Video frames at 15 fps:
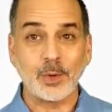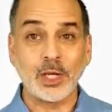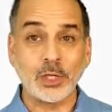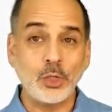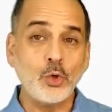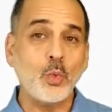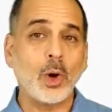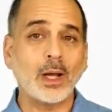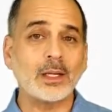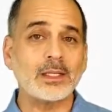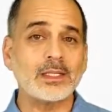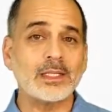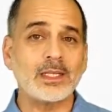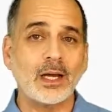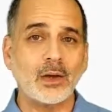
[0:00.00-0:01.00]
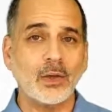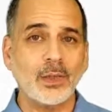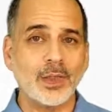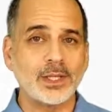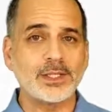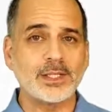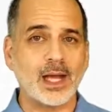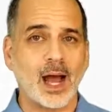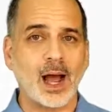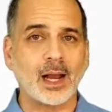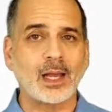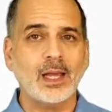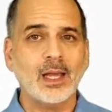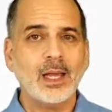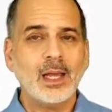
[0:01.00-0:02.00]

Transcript: but you want to sell the stock